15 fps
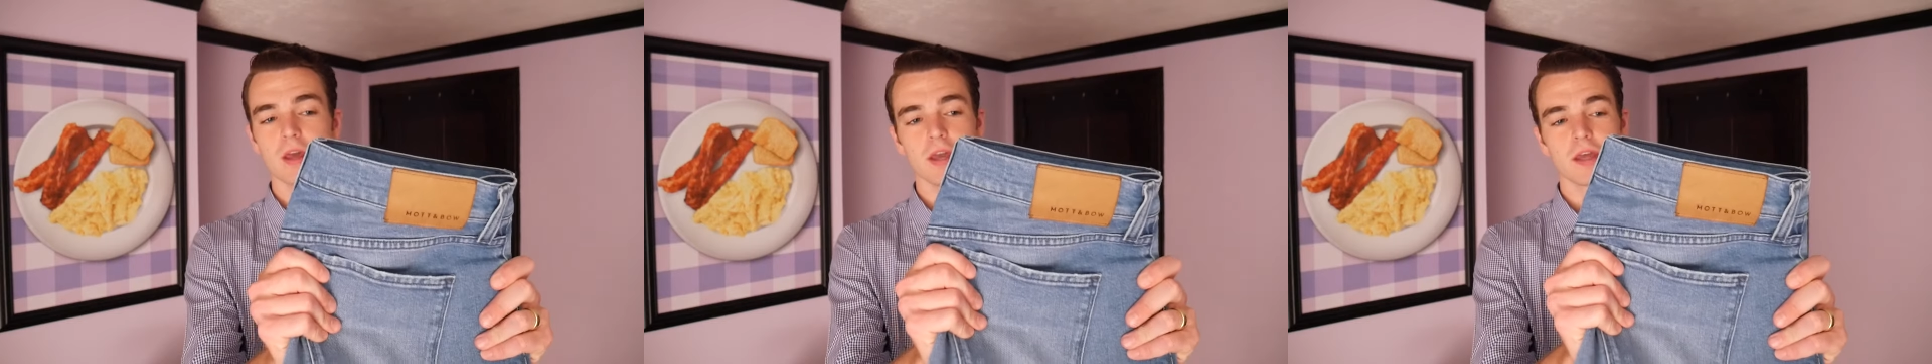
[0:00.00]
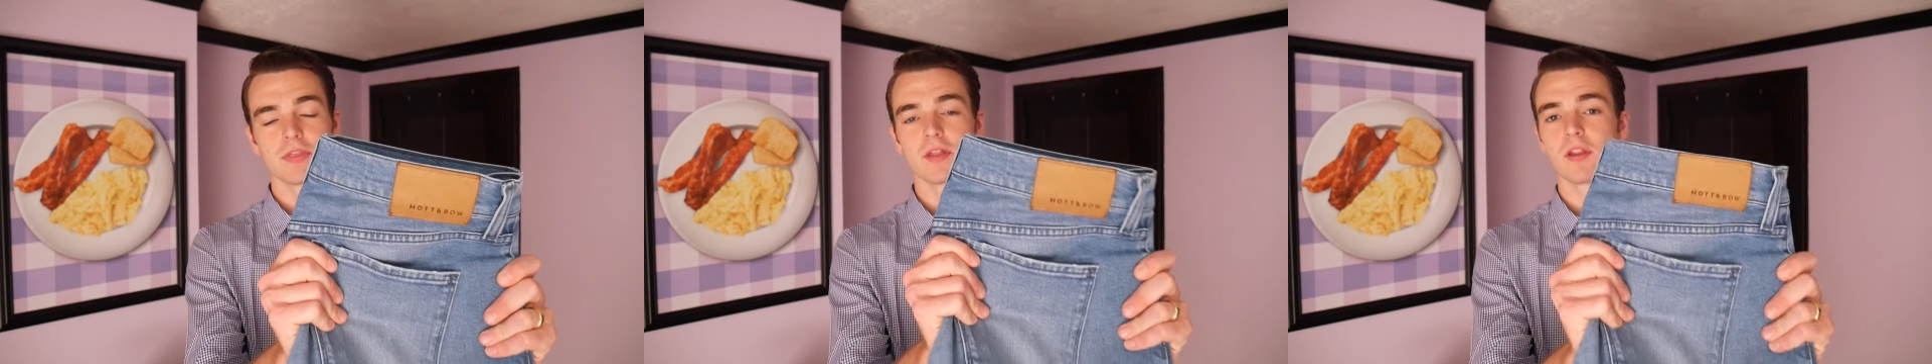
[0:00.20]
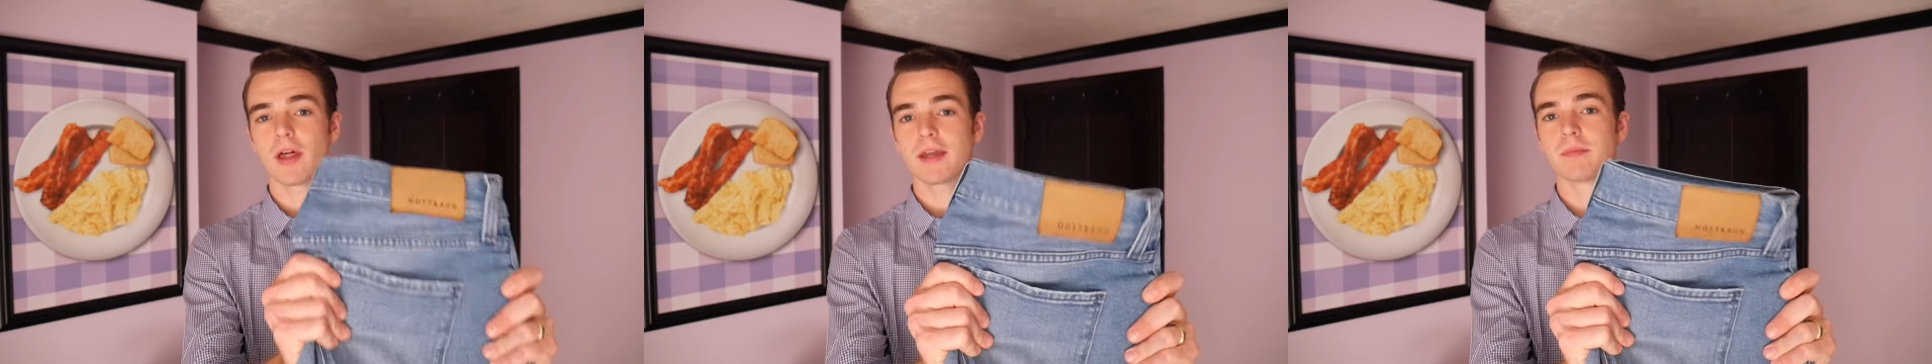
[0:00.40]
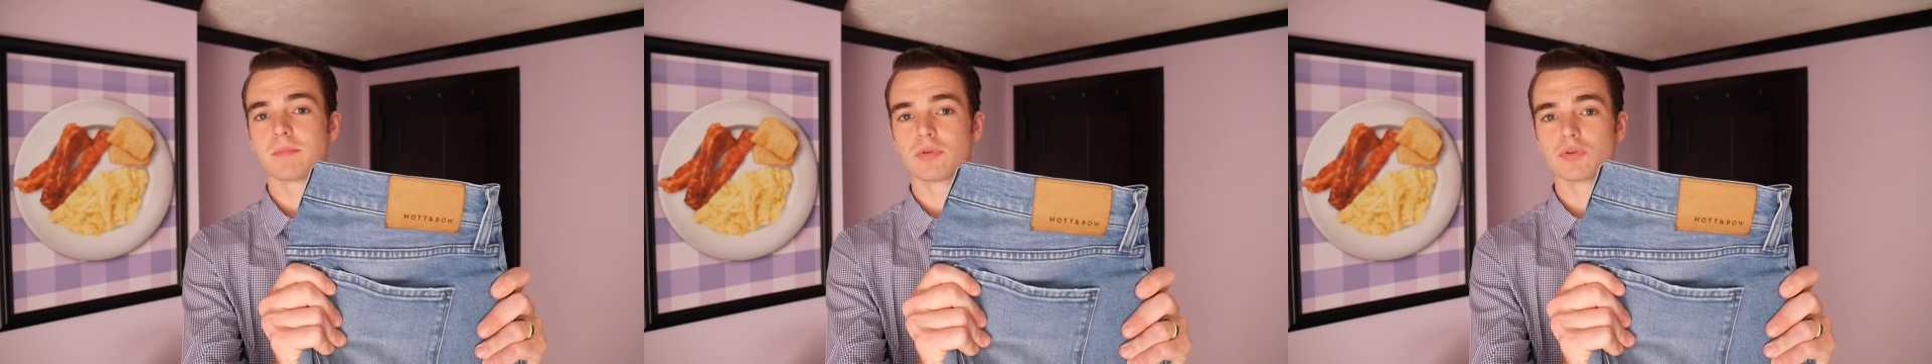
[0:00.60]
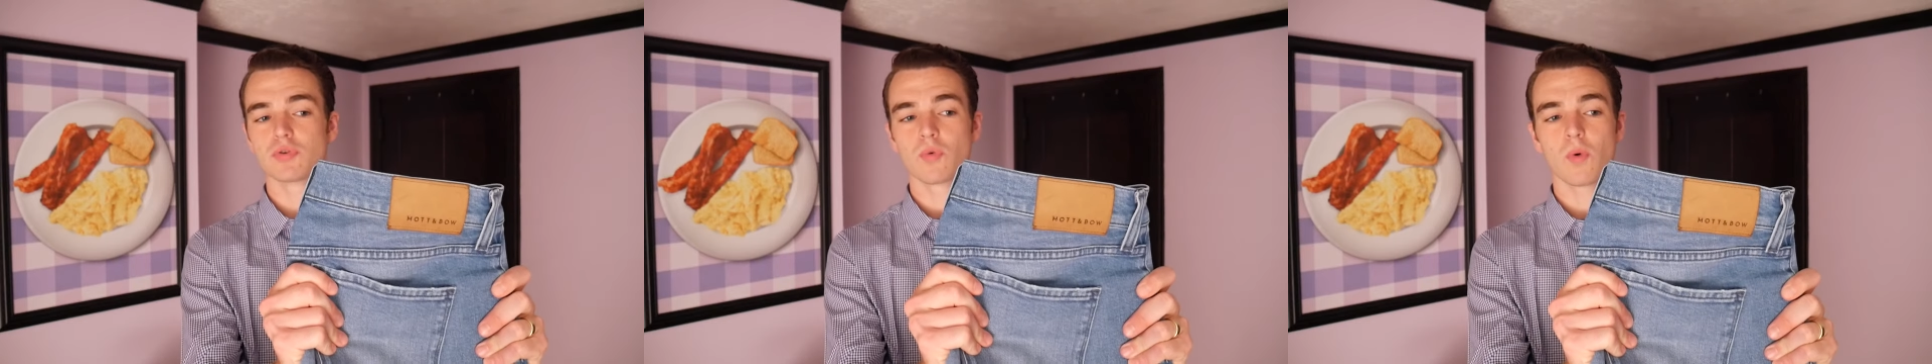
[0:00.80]
in the light
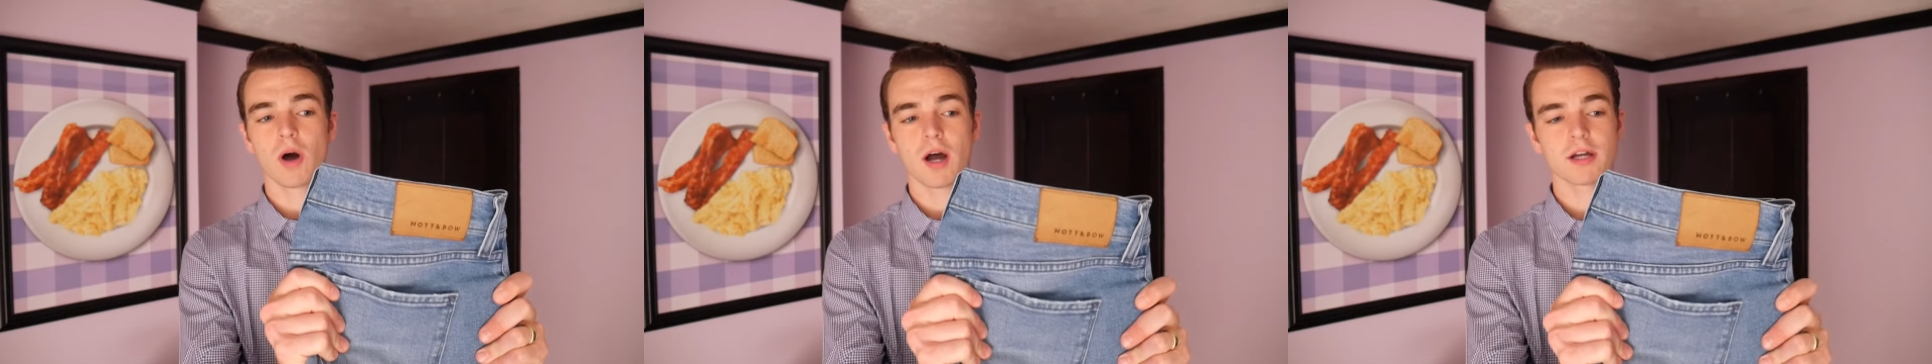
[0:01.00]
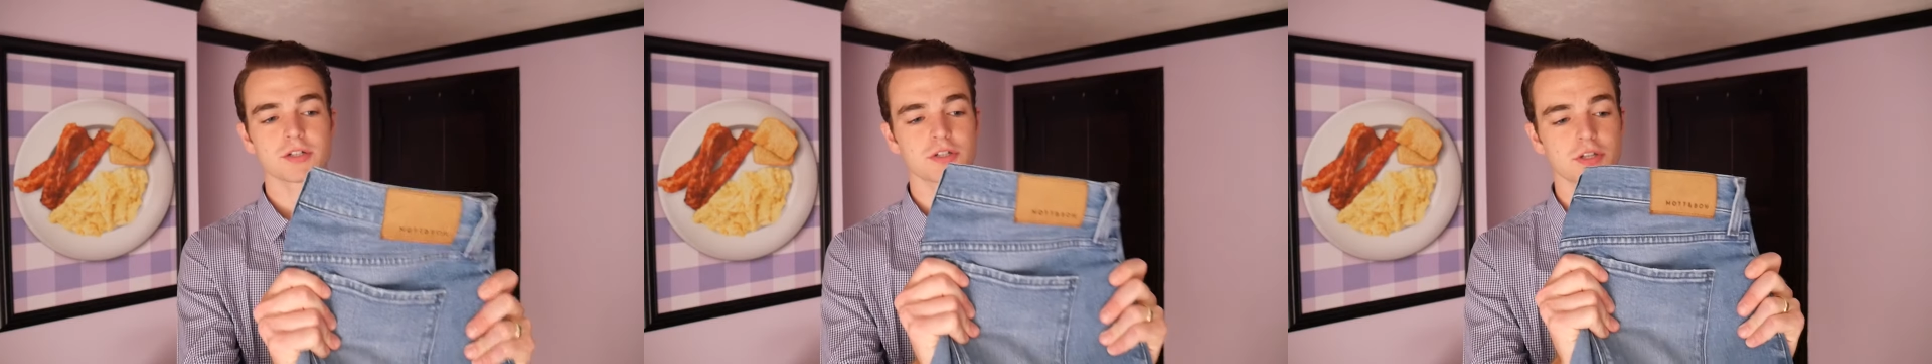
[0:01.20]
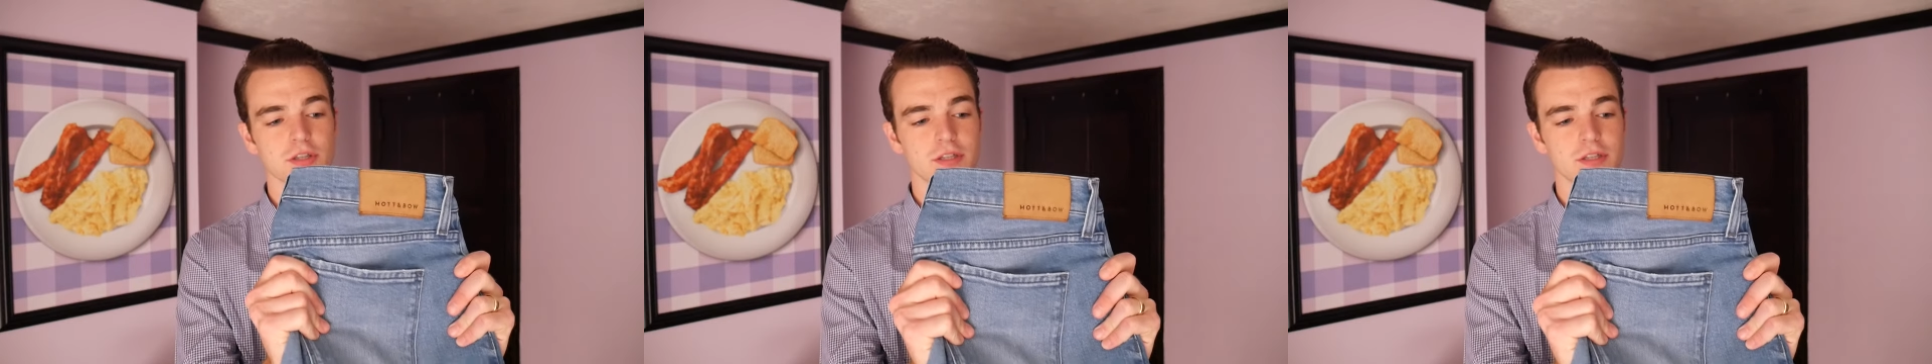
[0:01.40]
blue wash.